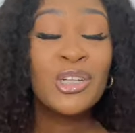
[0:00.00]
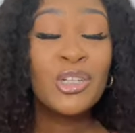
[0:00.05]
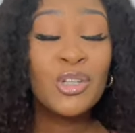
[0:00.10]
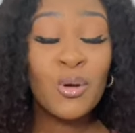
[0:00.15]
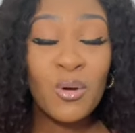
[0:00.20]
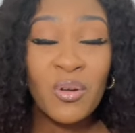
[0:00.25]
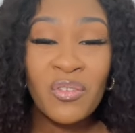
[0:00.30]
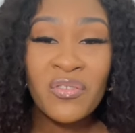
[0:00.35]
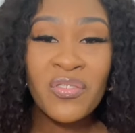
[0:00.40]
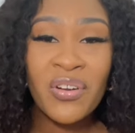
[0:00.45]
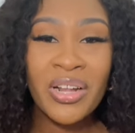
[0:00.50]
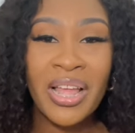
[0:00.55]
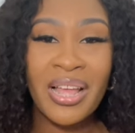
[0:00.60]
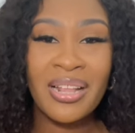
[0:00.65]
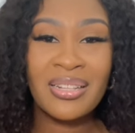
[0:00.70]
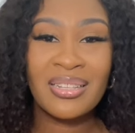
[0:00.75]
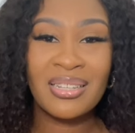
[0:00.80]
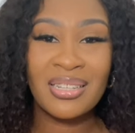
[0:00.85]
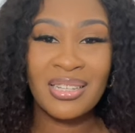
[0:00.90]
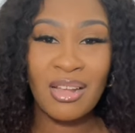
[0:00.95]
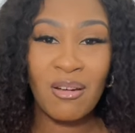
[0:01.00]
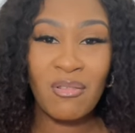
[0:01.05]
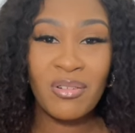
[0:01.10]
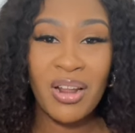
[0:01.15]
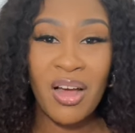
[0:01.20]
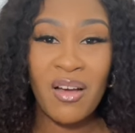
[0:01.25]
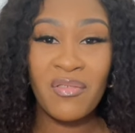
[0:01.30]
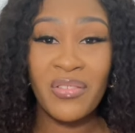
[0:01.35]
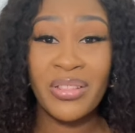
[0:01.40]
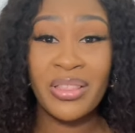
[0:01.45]
Don't forget to
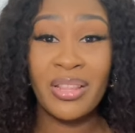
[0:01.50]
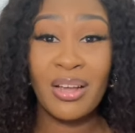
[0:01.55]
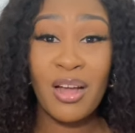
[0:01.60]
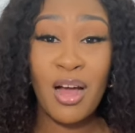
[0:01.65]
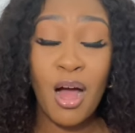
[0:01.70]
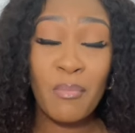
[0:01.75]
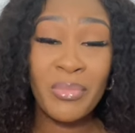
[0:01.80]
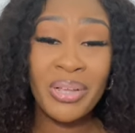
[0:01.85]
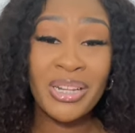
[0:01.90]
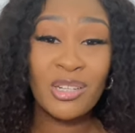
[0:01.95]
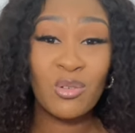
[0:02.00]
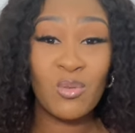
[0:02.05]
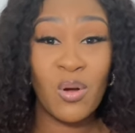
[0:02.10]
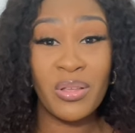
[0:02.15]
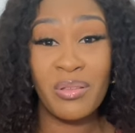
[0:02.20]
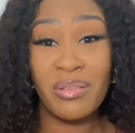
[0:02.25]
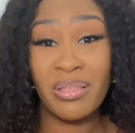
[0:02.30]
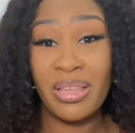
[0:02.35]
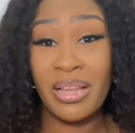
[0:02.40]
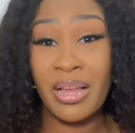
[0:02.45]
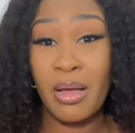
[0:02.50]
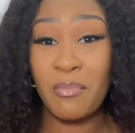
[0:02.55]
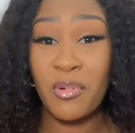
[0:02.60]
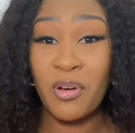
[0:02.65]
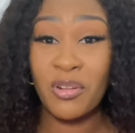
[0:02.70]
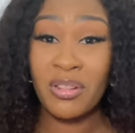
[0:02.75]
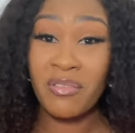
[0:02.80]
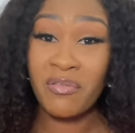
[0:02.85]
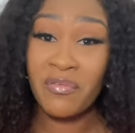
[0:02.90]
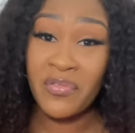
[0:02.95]
sound off in the comments what you think
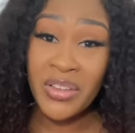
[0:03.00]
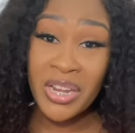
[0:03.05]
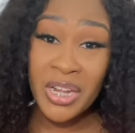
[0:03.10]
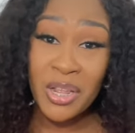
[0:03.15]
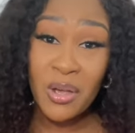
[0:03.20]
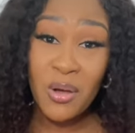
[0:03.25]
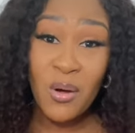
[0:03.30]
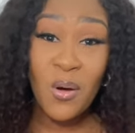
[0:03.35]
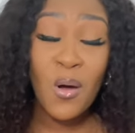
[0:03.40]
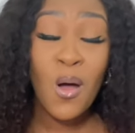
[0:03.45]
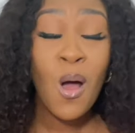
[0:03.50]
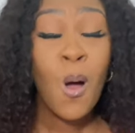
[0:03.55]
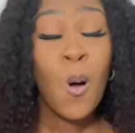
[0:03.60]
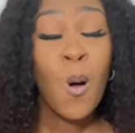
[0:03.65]
about the video,